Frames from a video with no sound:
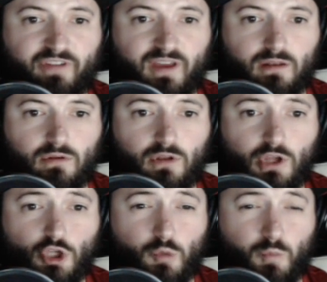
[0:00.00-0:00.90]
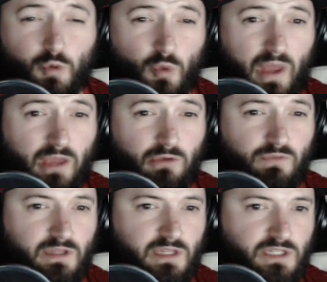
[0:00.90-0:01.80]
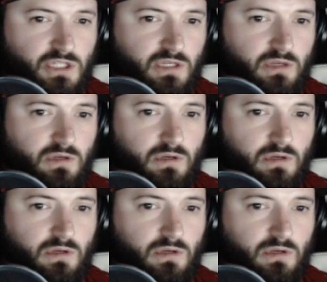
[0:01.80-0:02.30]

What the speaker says: fan, to put away your religion